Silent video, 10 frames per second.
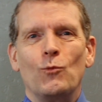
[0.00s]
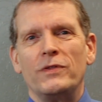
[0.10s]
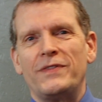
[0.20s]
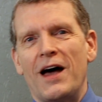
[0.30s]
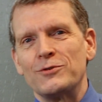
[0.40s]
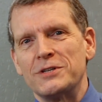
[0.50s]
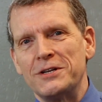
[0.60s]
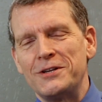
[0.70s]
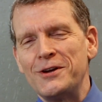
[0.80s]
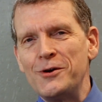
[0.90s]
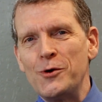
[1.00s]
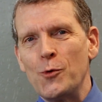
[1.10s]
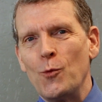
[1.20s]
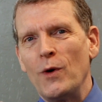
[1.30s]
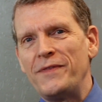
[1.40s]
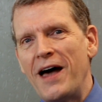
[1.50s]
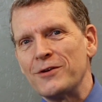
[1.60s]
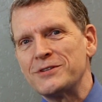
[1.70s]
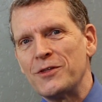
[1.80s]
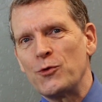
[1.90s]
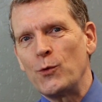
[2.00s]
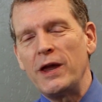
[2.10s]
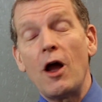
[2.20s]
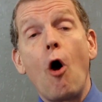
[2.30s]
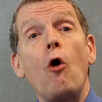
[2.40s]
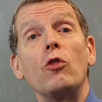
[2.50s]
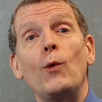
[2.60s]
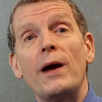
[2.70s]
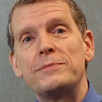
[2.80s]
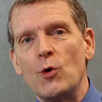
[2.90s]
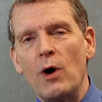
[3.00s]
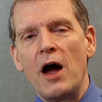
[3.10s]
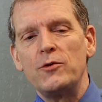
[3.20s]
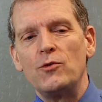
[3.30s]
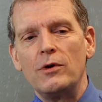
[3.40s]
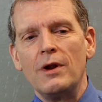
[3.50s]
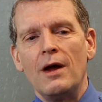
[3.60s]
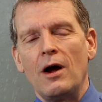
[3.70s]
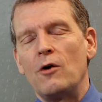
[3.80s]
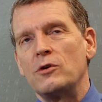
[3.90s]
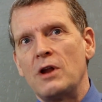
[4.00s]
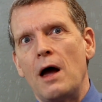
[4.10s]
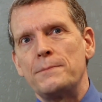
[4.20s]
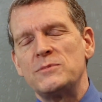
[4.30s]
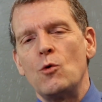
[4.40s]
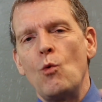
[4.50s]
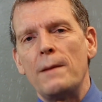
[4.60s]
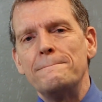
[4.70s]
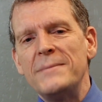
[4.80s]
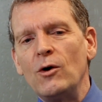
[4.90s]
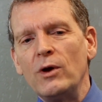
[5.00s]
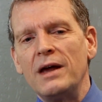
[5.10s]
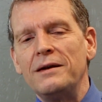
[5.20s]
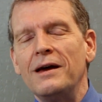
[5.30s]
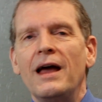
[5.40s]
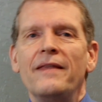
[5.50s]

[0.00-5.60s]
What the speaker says: 1002, 1003, all the way up to 100 or up to 1 million,